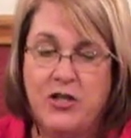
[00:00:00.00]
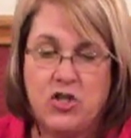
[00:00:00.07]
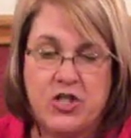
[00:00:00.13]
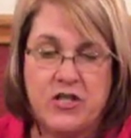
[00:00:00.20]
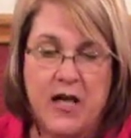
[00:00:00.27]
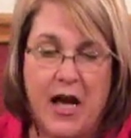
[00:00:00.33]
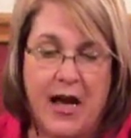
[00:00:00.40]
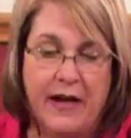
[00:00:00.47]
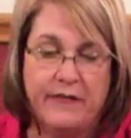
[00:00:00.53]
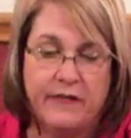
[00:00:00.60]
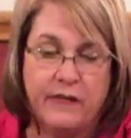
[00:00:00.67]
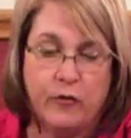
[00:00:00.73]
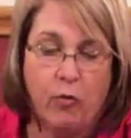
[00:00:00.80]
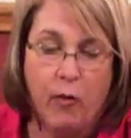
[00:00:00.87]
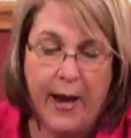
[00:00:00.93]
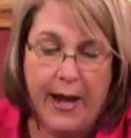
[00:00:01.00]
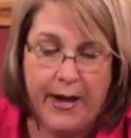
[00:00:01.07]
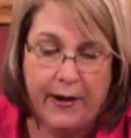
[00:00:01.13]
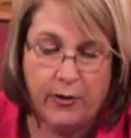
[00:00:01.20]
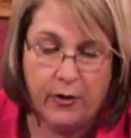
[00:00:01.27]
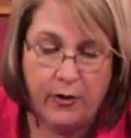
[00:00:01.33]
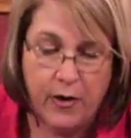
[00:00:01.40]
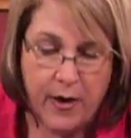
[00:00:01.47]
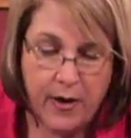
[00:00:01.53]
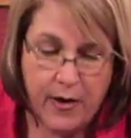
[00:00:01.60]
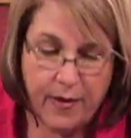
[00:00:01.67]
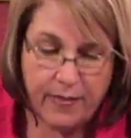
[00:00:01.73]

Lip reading: inch size square